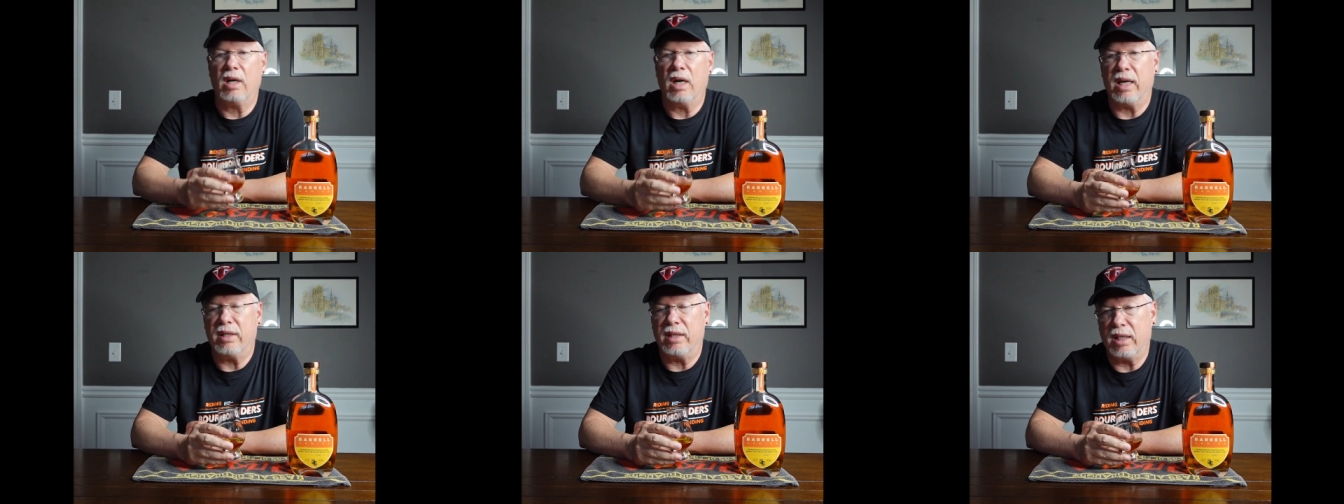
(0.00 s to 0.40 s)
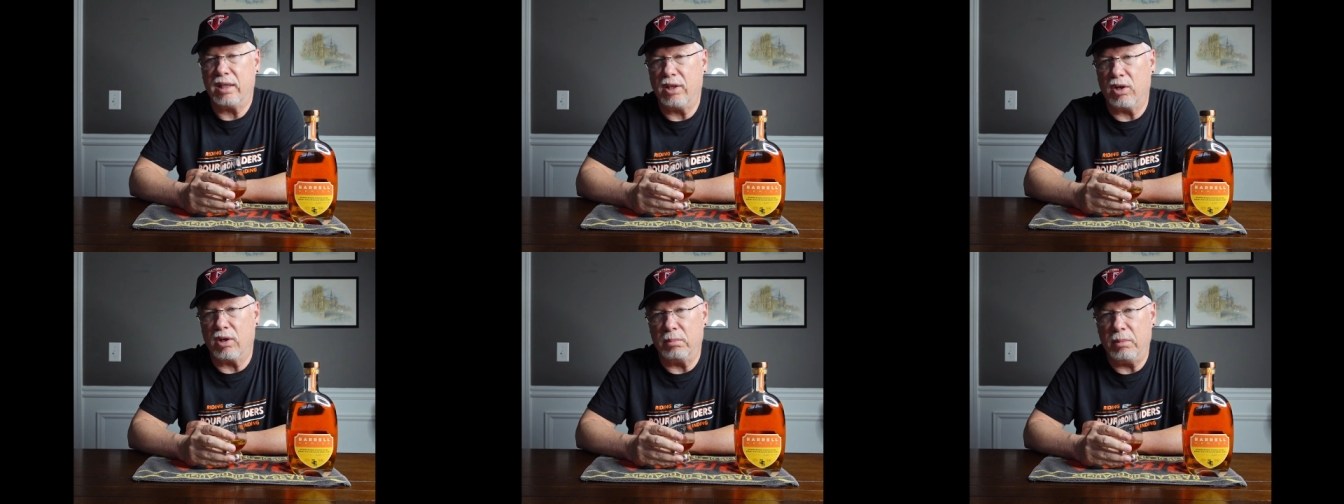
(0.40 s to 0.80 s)
I think
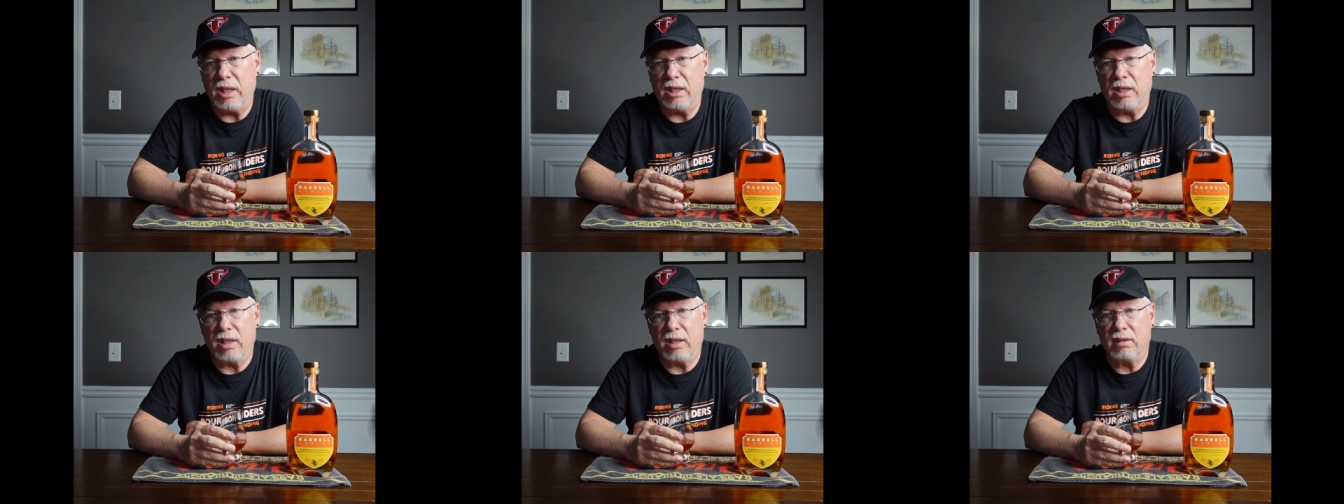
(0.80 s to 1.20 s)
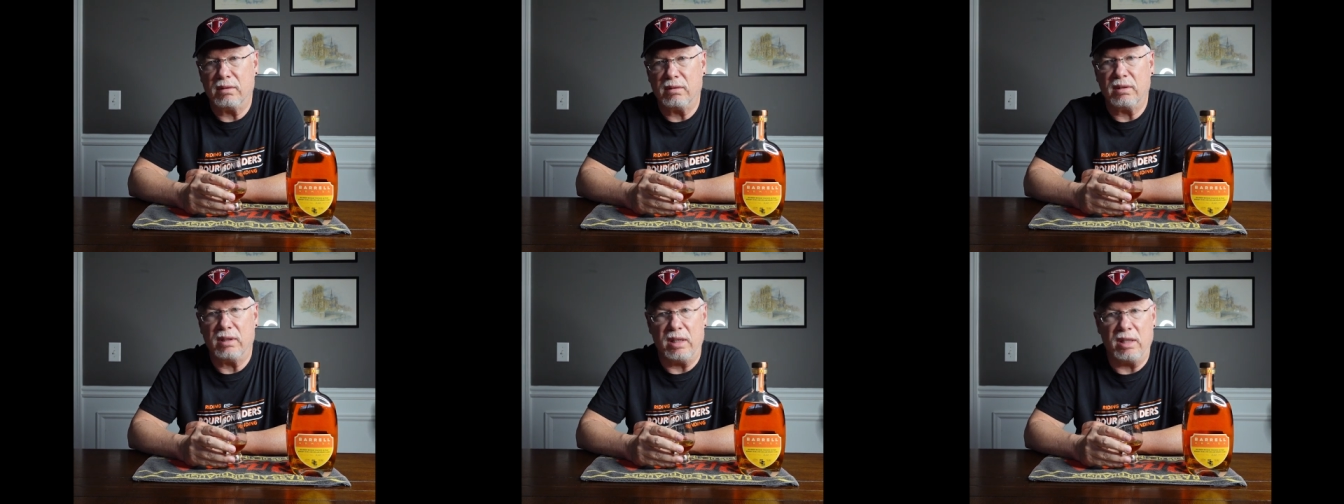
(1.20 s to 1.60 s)
the Armida
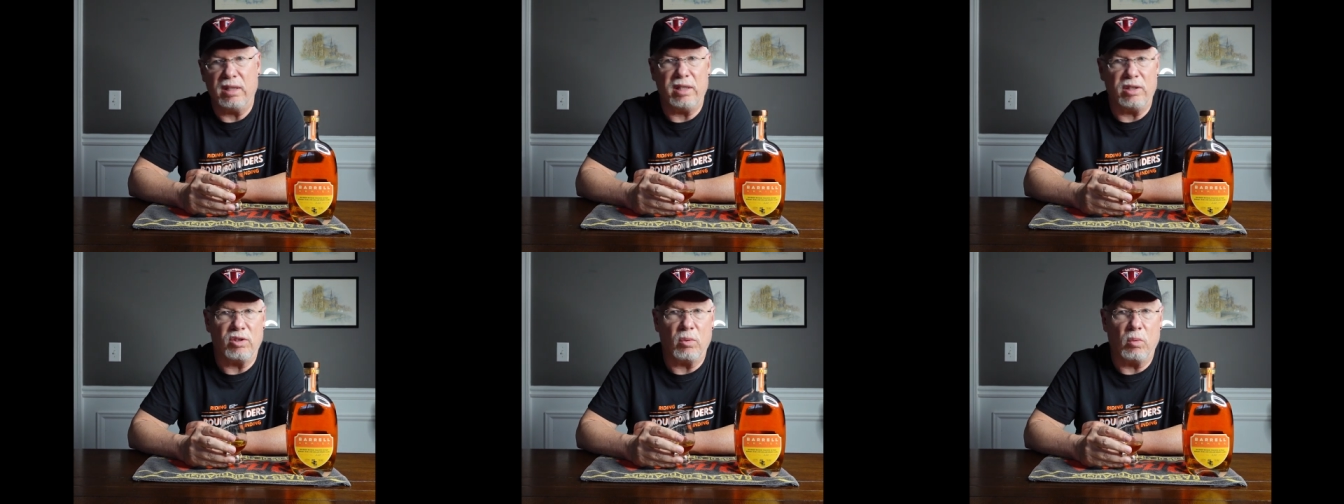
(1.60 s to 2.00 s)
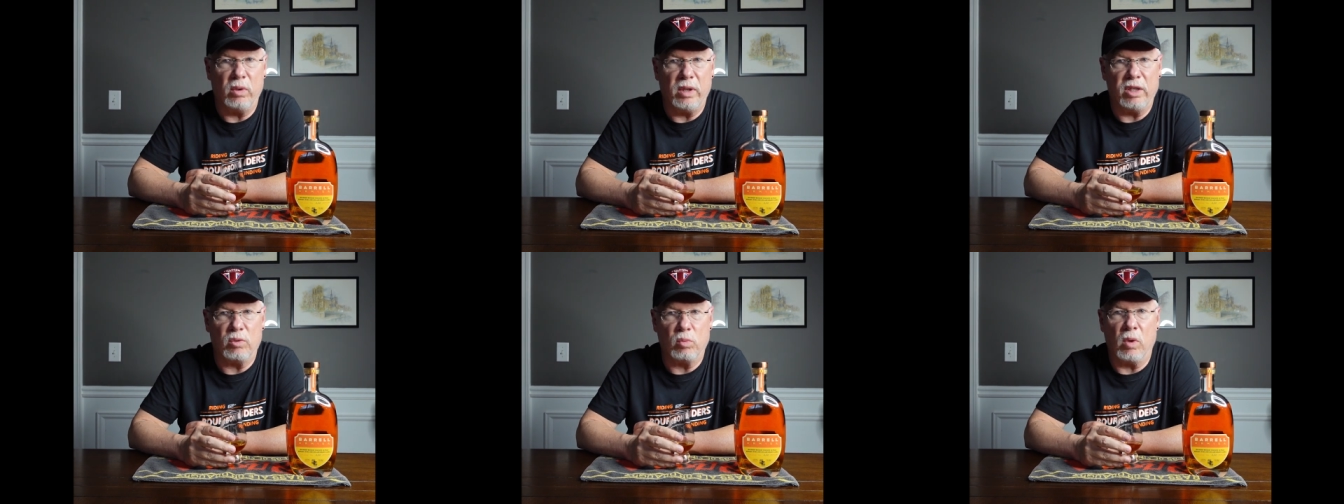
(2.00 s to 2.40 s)
is,
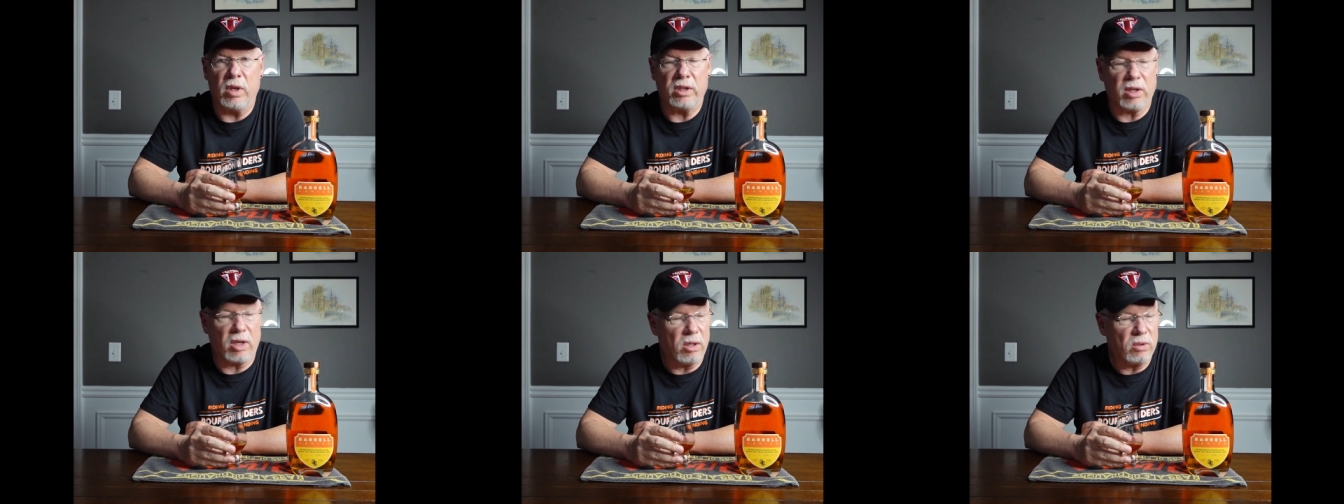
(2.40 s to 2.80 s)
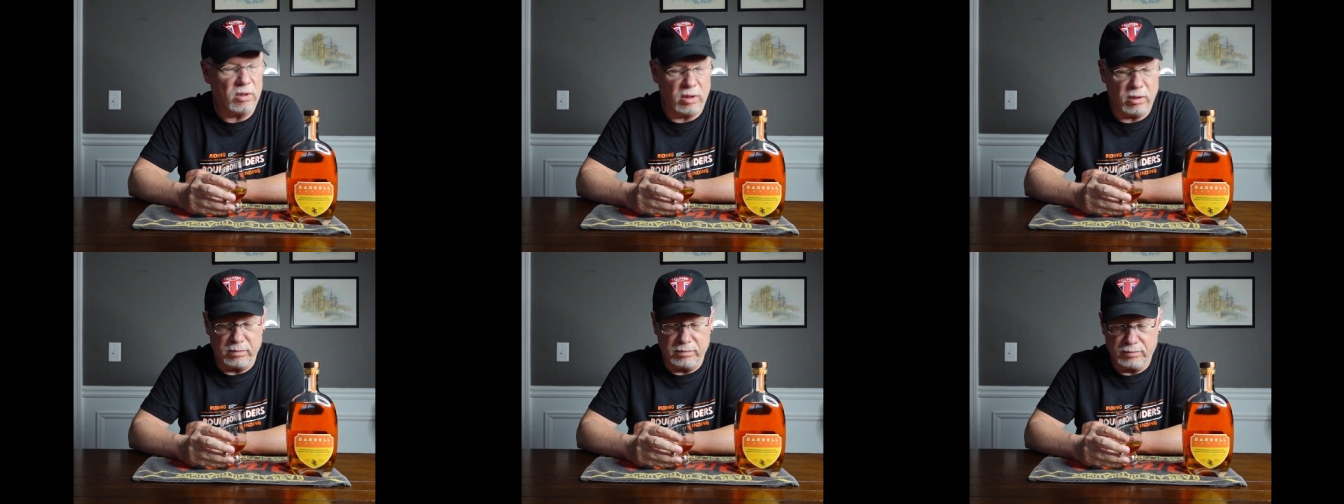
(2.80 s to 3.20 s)
is one to go
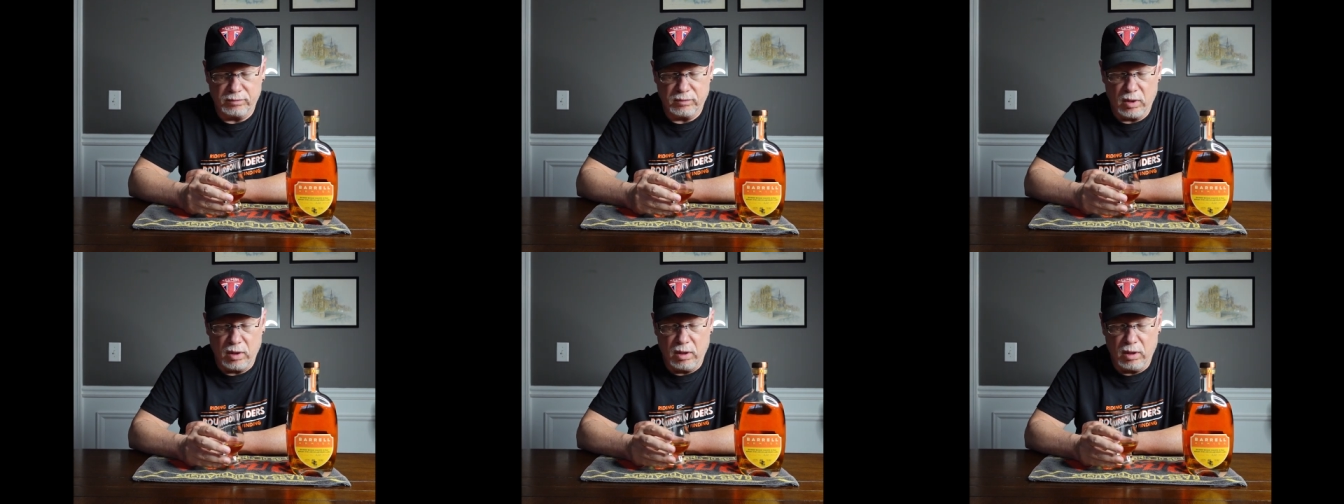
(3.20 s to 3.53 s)
to.